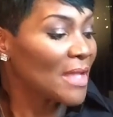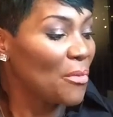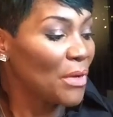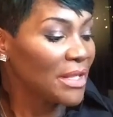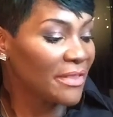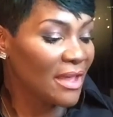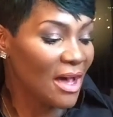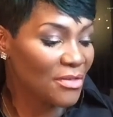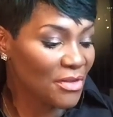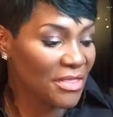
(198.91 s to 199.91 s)
One of the
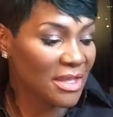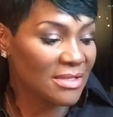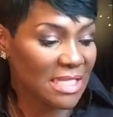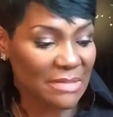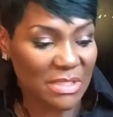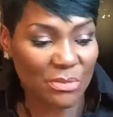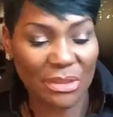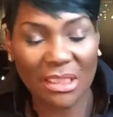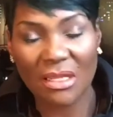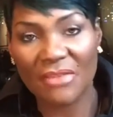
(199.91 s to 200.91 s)
other things I was
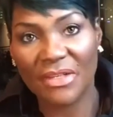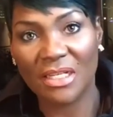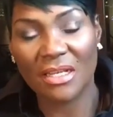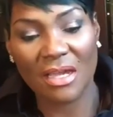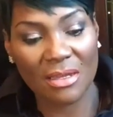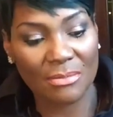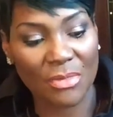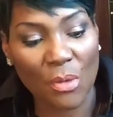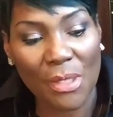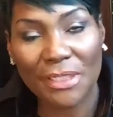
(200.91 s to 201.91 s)
really loving,
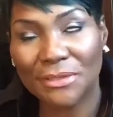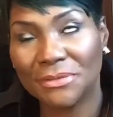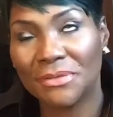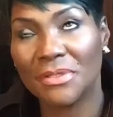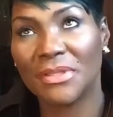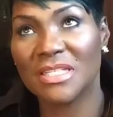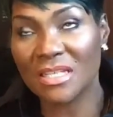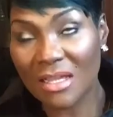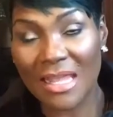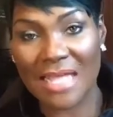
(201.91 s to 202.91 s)
well, the
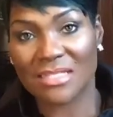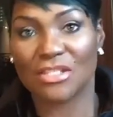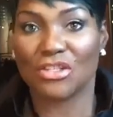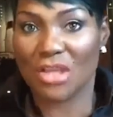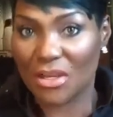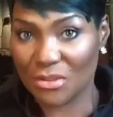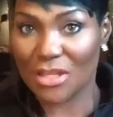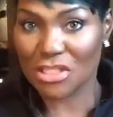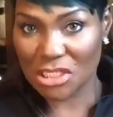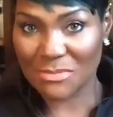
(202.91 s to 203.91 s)
sunglasses, because y'all know
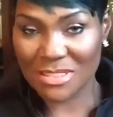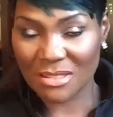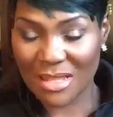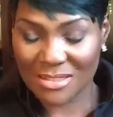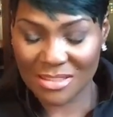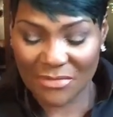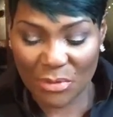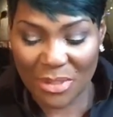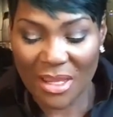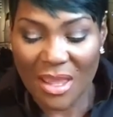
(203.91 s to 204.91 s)
I change my sunglasses
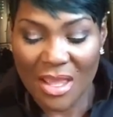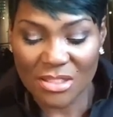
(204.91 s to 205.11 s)
every week.